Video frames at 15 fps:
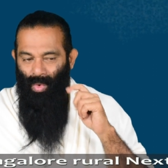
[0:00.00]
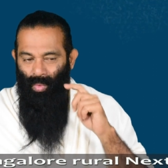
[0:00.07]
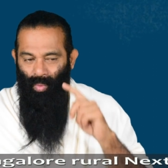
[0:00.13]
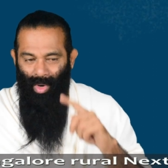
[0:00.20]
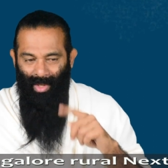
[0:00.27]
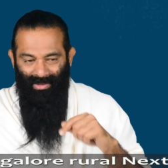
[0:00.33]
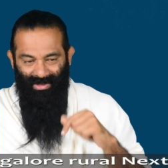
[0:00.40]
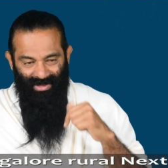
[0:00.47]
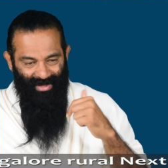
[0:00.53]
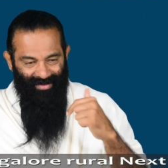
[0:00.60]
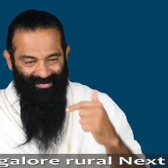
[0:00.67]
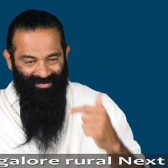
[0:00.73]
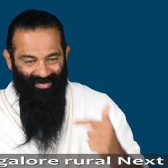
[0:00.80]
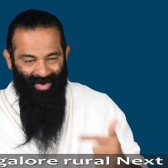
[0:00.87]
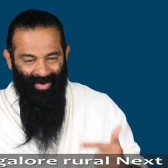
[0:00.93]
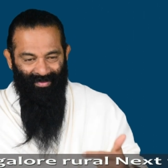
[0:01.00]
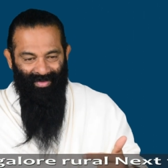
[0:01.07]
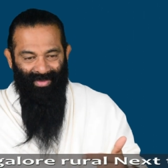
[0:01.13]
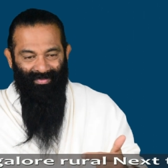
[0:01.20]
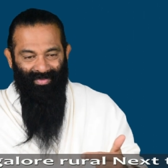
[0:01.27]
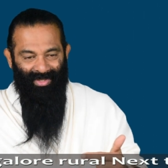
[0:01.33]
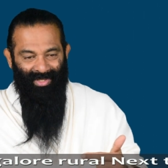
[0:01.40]
One step
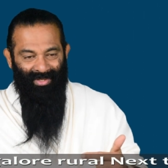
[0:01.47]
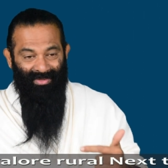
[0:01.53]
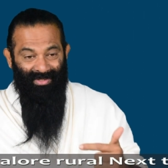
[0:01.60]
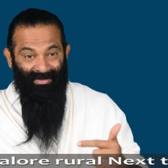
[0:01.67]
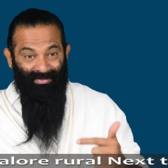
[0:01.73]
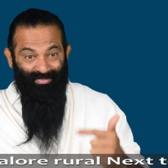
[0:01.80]
forward, whether it is